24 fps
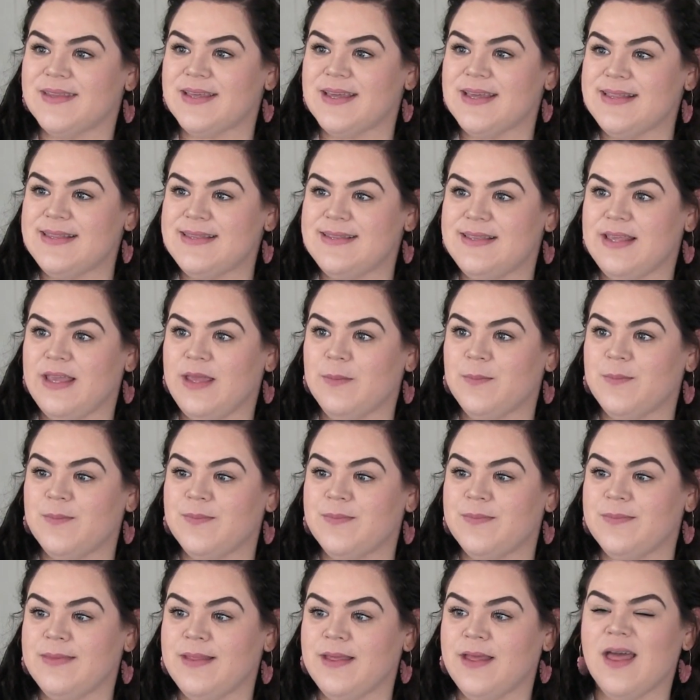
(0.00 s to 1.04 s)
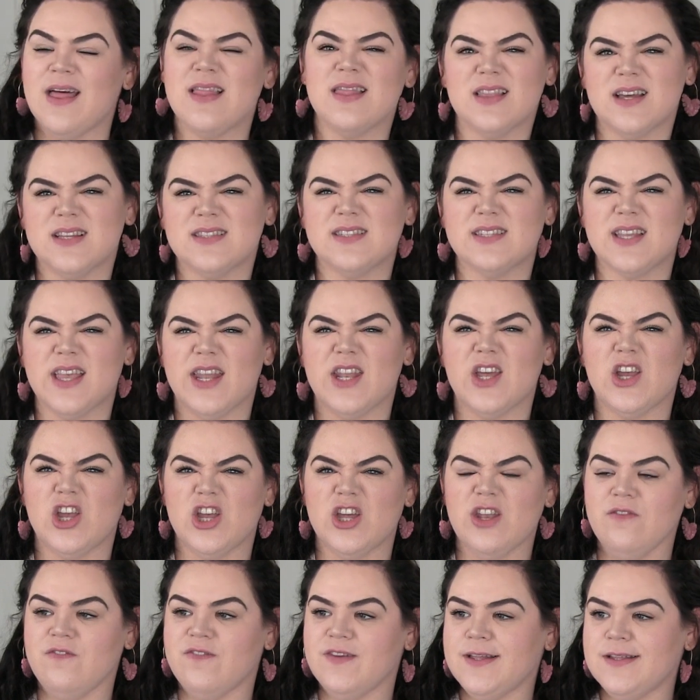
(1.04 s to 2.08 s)
Let's see. Let's get a
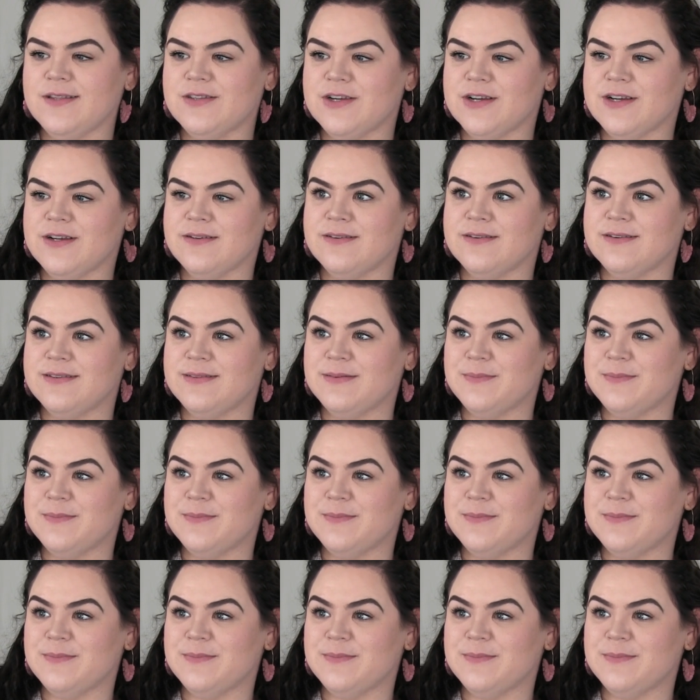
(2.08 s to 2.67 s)
good filter.